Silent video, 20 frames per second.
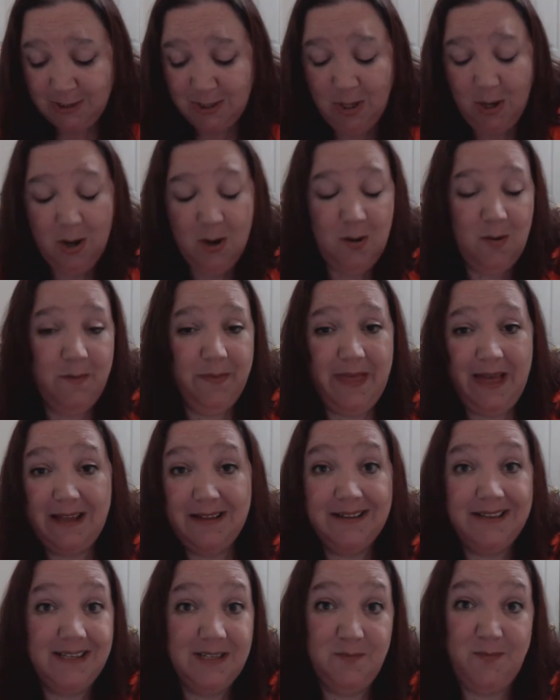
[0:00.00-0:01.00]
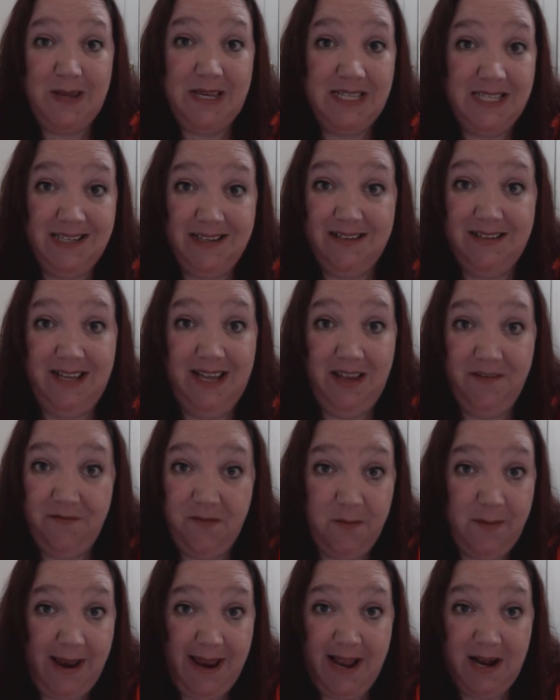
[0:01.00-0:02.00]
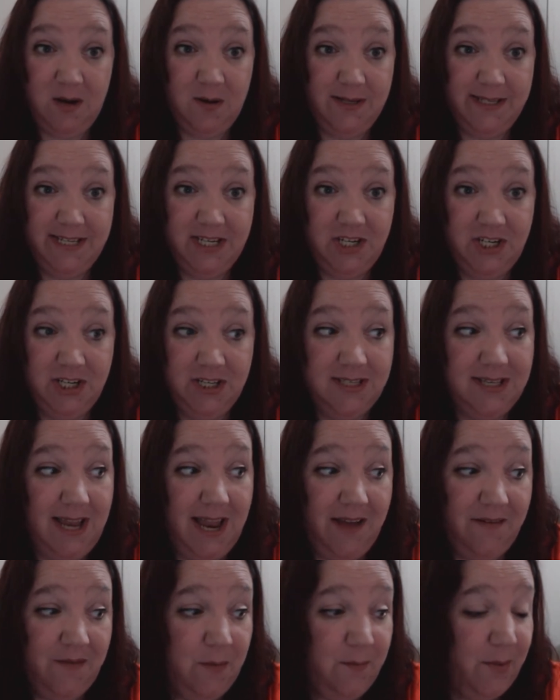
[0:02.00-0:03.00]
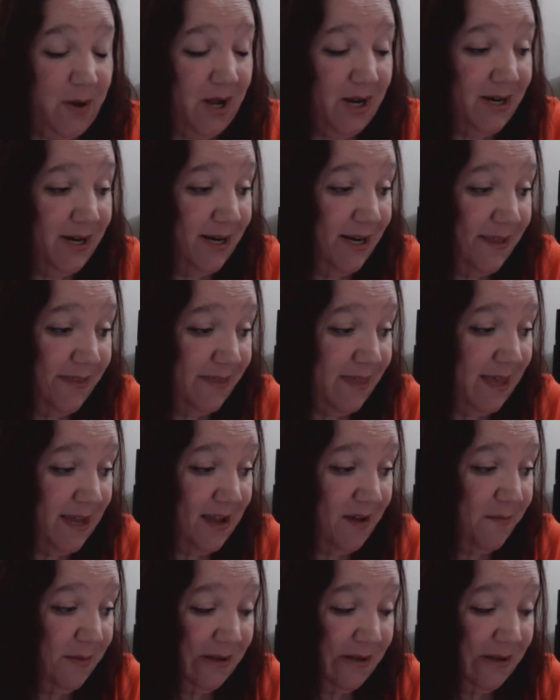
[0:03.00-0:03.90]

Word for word: So that is basically it for my acquisitions. I haven't bought anything.